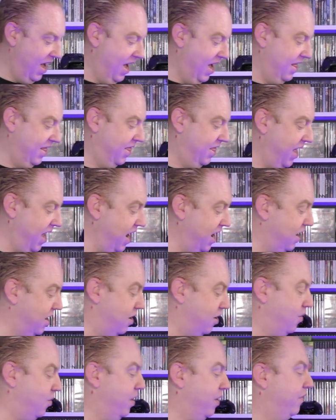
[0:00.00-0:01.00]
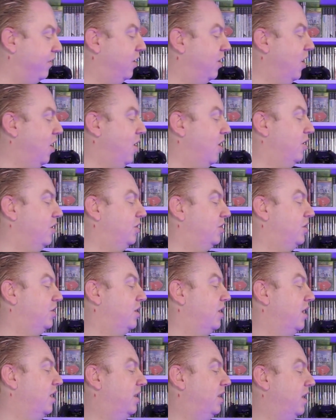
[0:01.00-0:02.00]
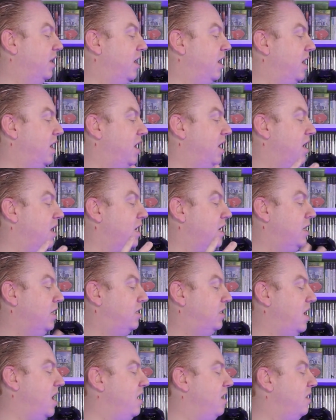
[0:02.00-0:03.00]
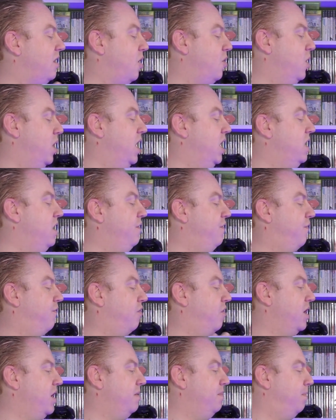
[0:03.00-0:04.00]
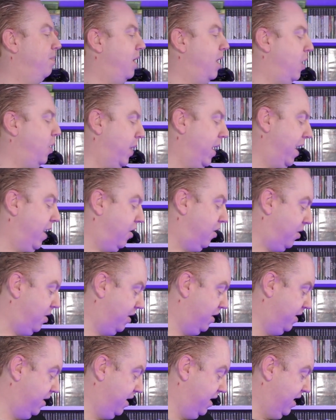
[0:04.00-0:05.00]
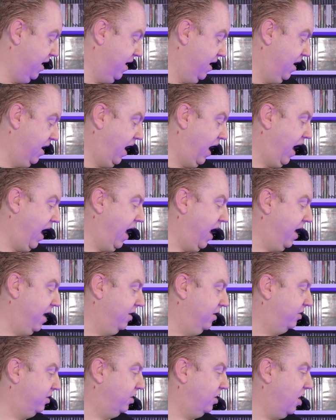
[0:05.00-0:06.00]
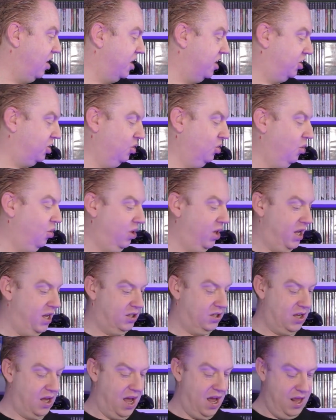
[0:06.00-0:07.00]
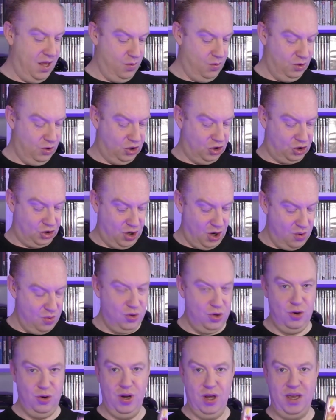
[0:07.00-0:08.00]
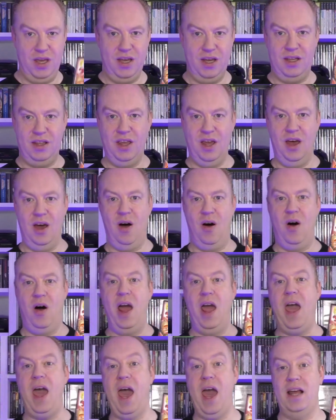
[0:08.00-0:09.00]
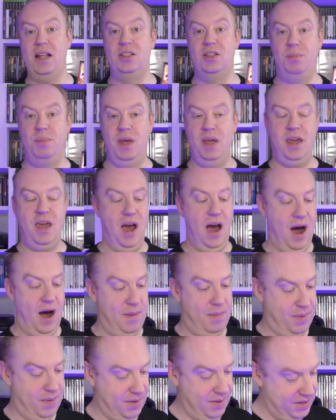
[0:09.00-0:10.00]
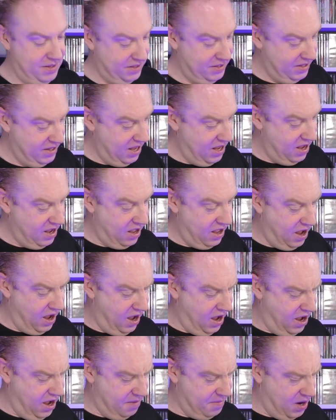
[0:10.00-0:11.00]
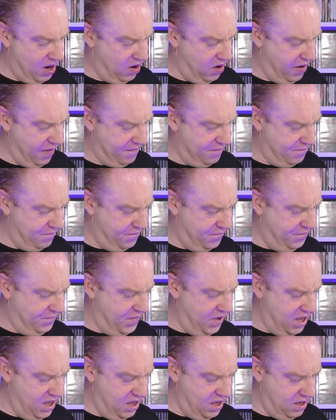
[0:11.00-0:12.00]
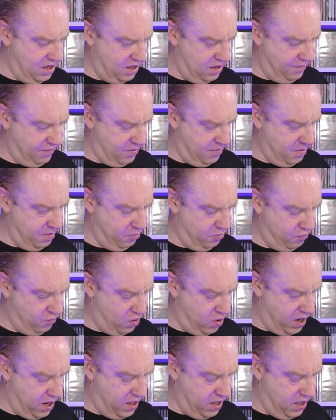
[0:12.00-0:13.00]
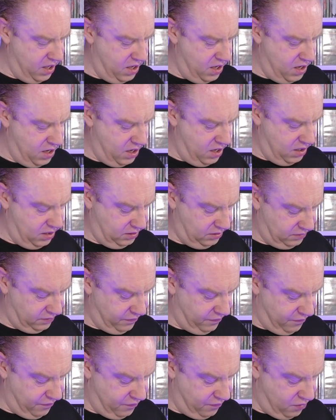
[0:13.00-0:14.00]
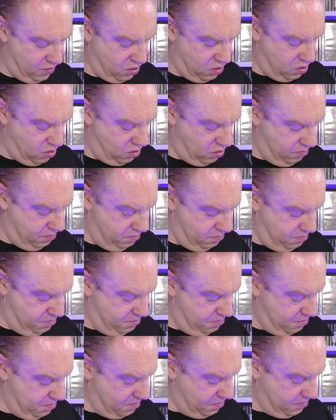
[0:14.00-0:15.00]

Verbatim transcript: uh, then we've got the Nintendo E3 blowout and I saw this and it was so unique that I had to pick it up. Um, I think, if I remember rightly, it is from, I'm